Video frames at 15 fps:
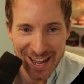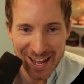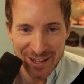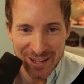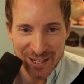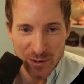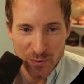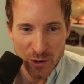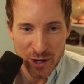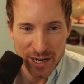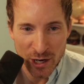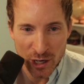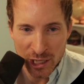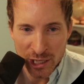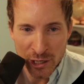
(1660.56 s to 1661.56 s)
I like their wording
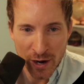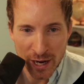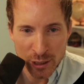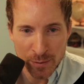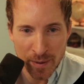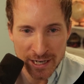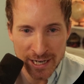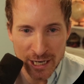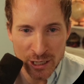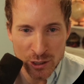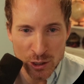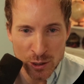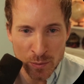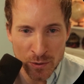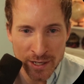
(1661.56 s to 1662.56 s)
here. Clear
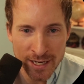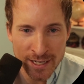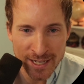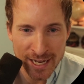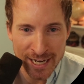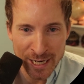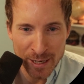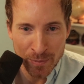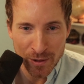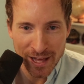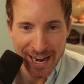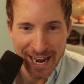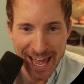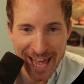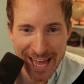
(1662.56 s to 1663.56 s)
expectations, please. I need to
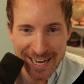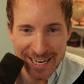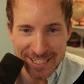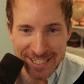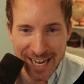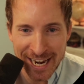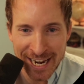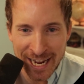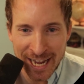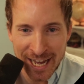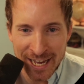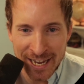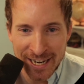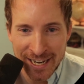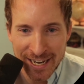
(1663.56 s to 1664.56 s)
plan ahead, deciding
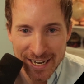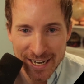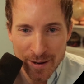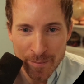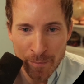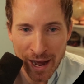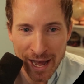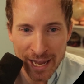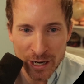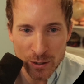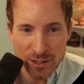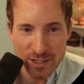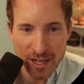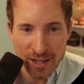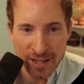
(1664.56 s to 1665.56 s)
on buying
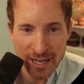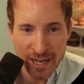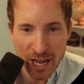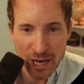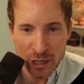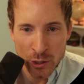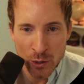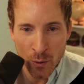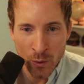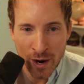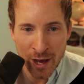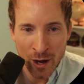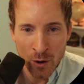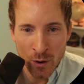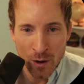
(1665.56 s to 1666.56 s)
or selling
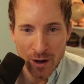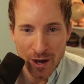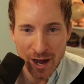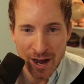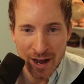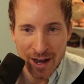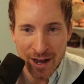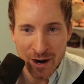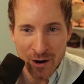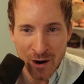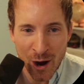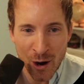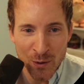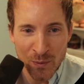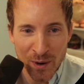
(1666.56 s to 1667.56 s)
QRL
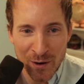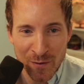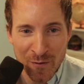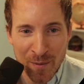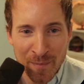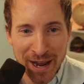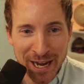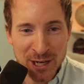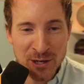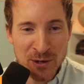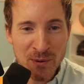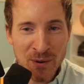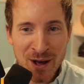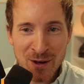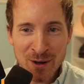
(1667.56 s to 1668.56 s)
or hardware for my
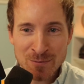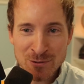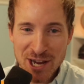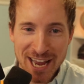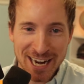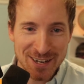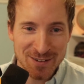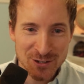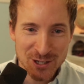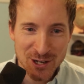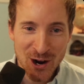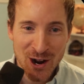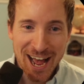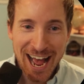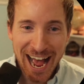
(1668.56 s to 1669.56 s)
QRL objectives.
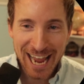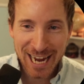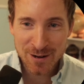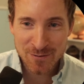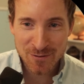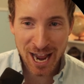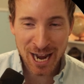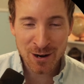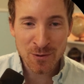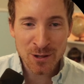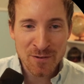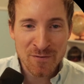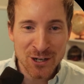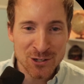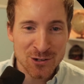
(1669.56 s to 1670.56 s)
So I can
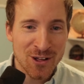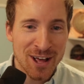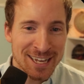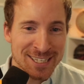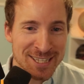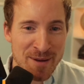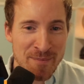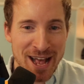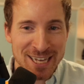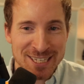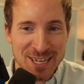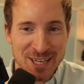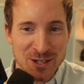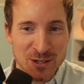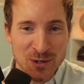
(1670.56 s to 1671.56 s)
really visualize them
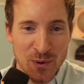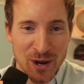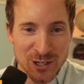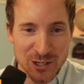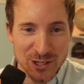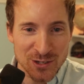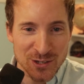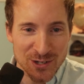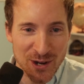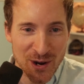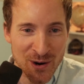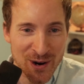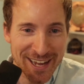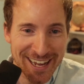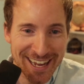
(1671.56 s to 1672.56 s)
asking this question.
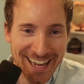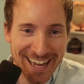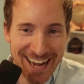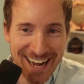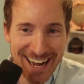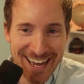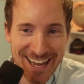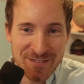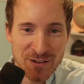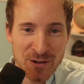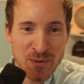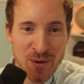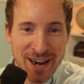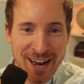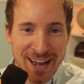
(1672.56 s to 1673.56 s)
So if
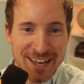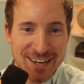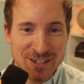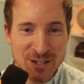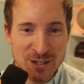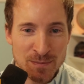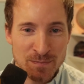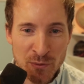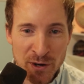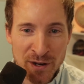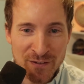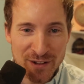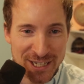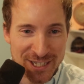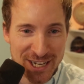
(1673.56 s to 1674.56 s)
you want to just
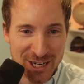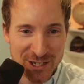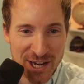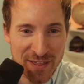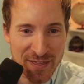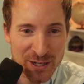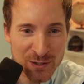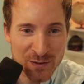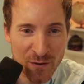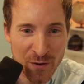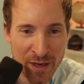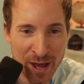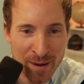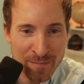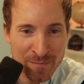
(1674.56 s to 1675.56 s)
briefly touch on this
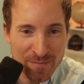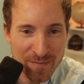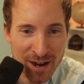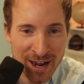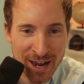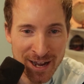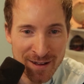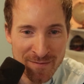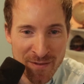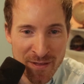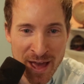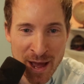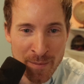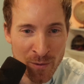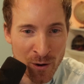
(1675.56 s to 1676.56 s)
for them
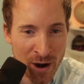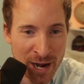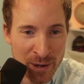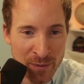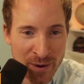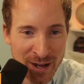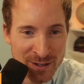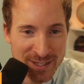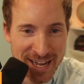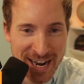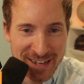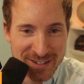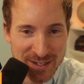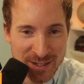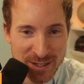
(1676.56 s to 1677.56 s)
or anyone else that
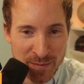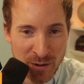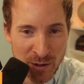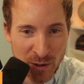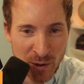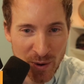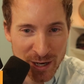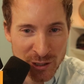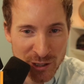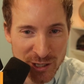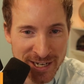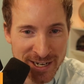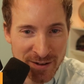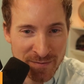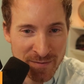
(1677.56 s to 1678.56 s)
has a similar
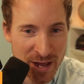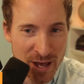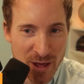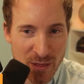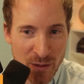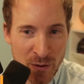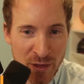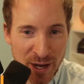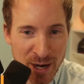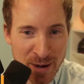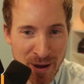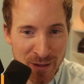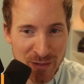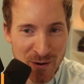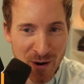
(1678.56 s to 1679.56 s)
question and they're thinking
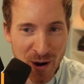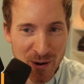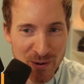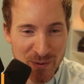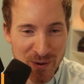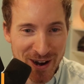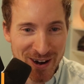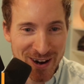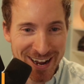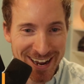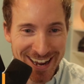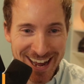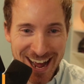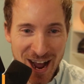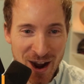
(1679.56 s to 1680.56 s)
about their hardware,
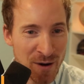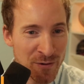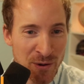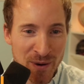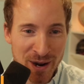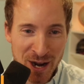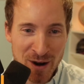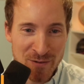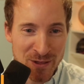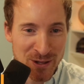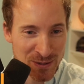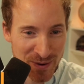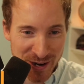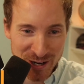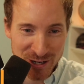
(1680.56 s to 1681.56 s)
however you want to cover
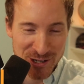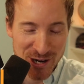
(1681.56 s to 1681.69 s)
this one,